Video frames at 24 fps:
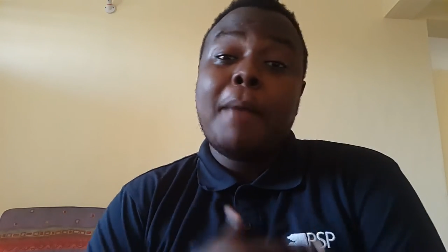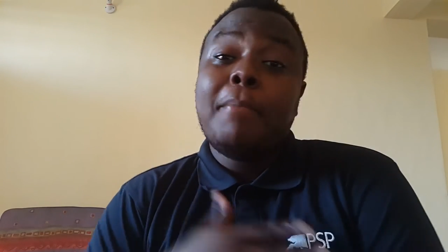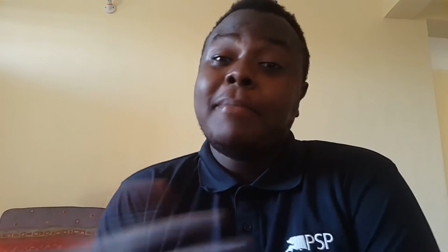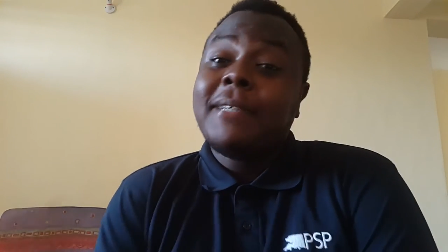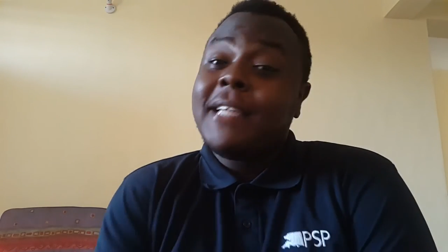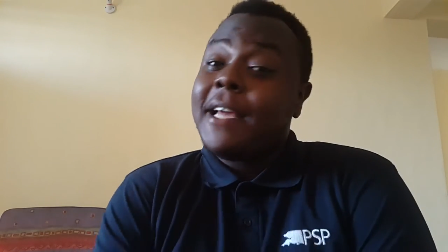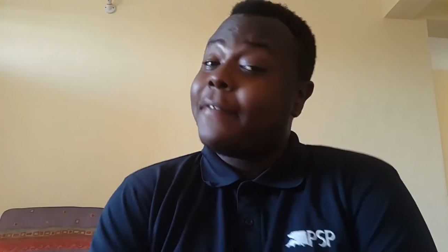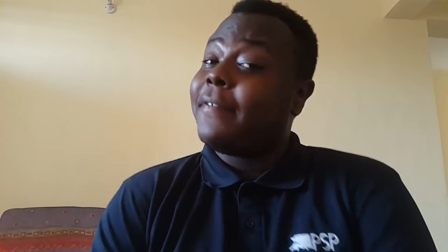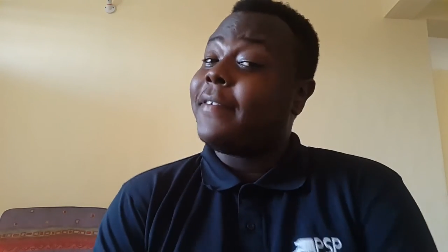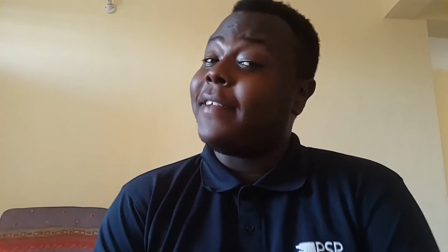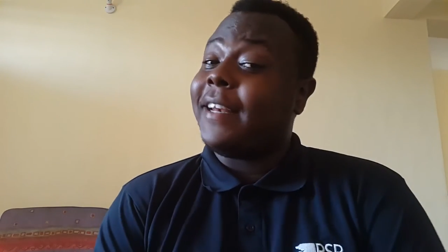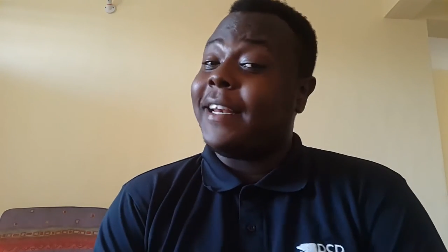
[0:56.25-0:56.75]

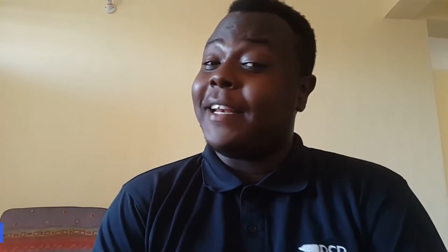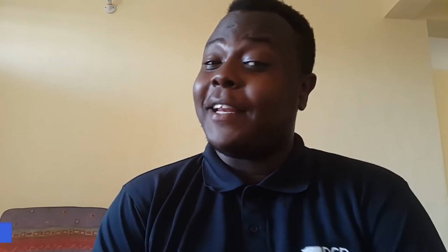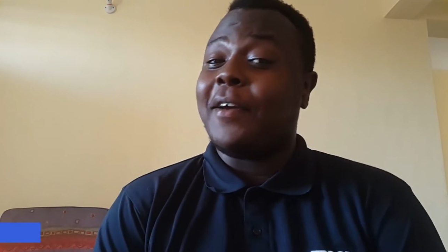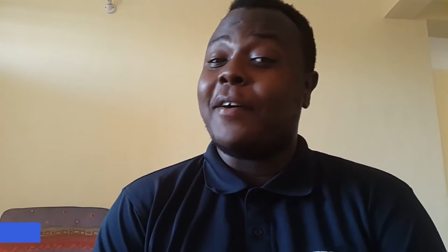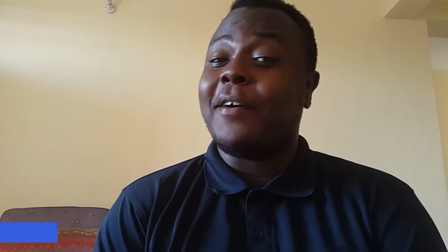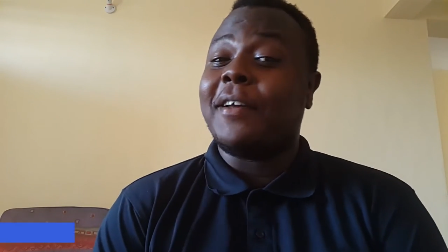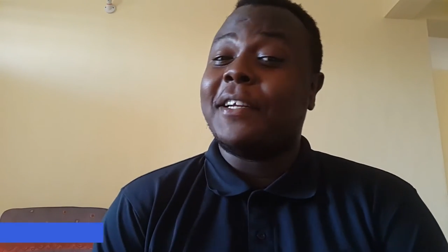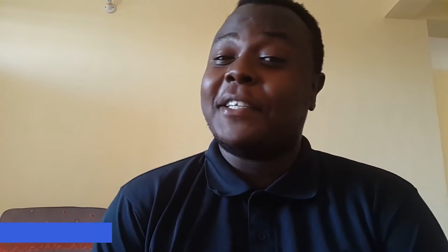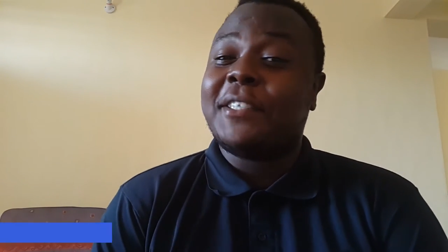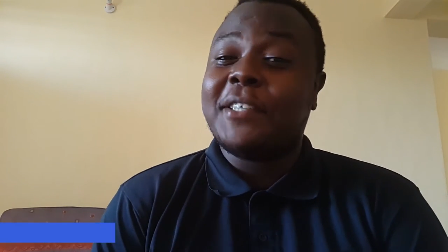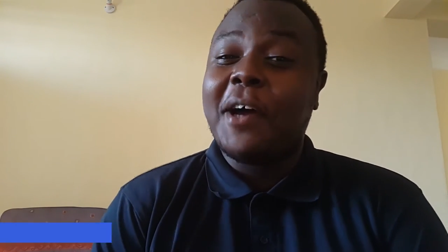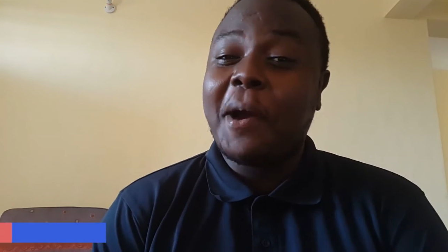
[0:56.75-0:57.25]
I'm definitely
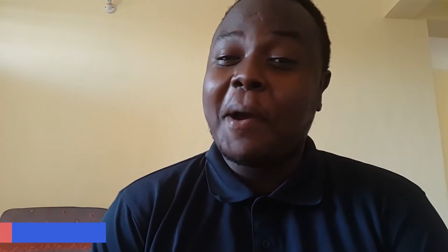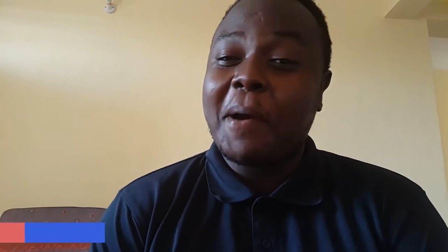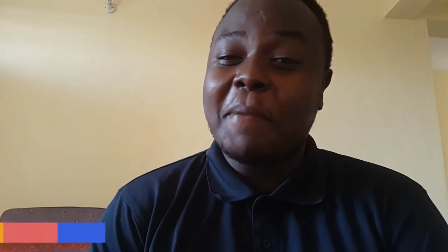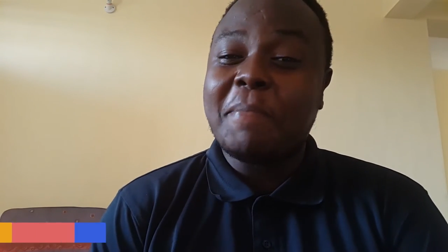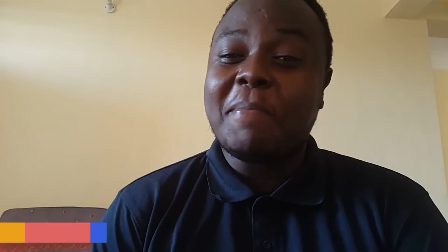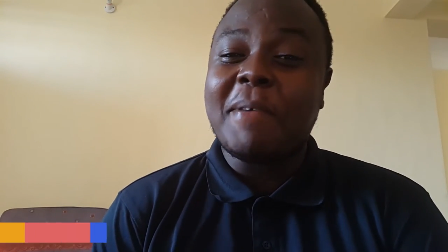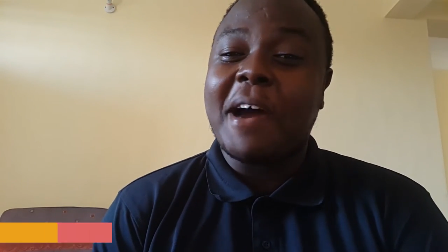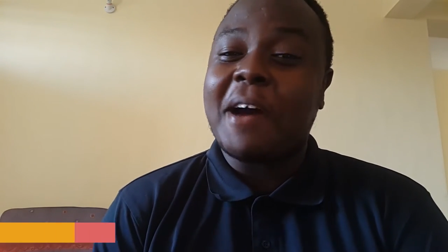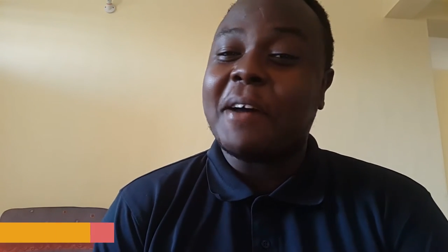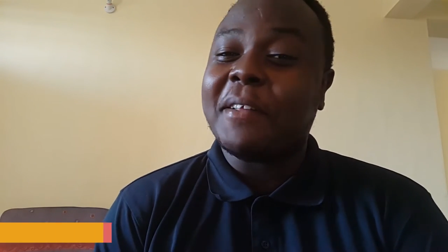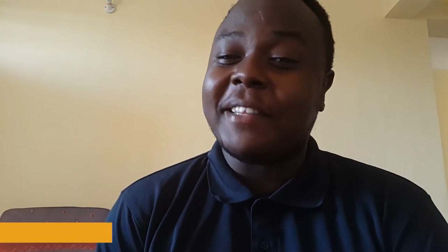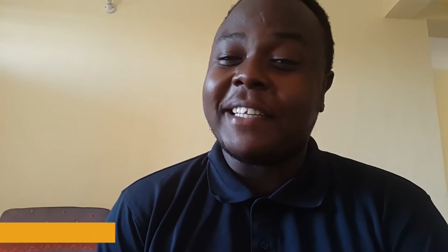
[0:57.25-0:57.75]
gonna talk
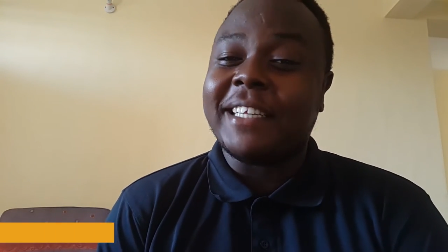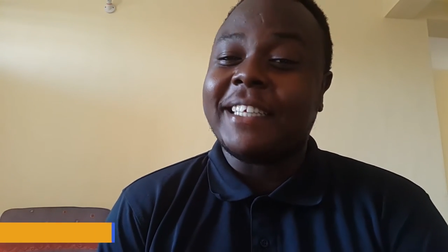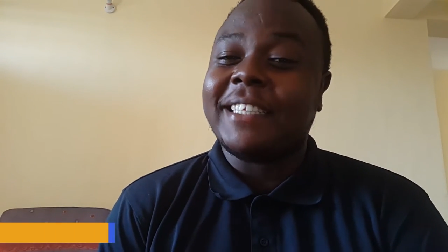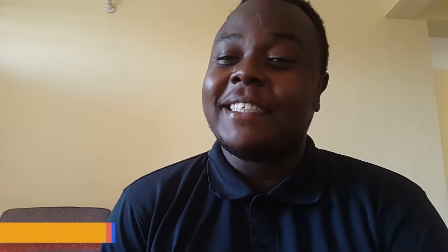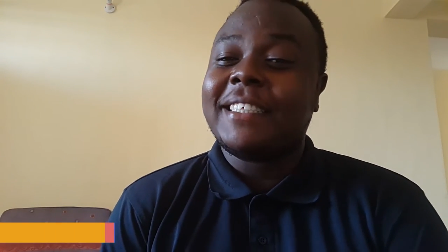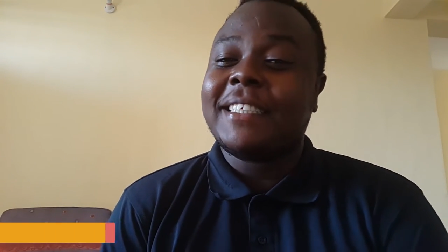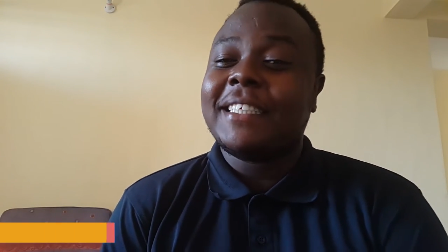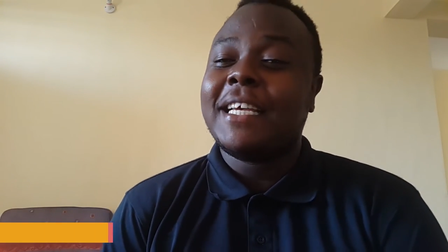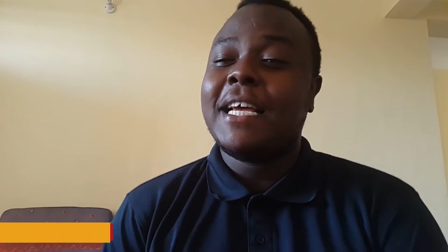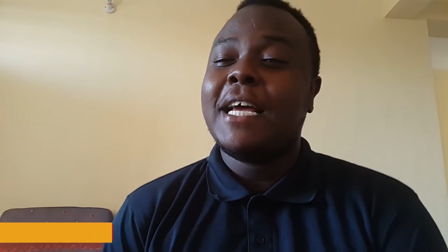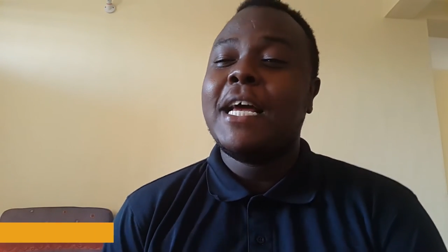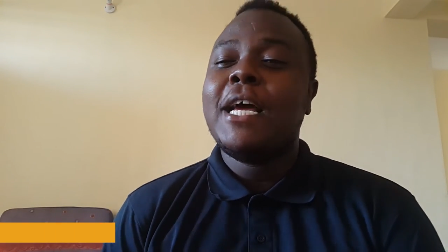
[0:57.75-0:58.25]
about
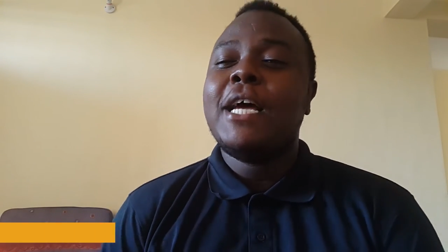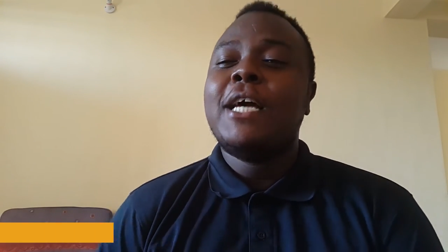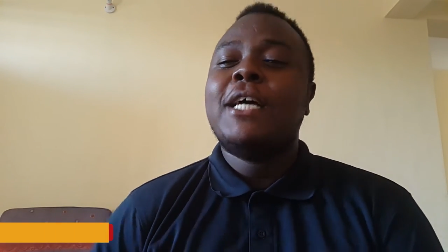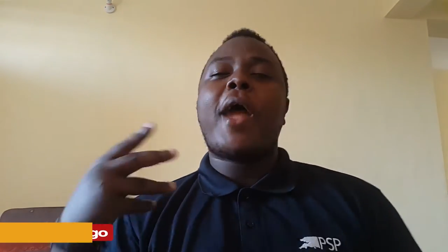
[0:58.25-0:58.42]
this.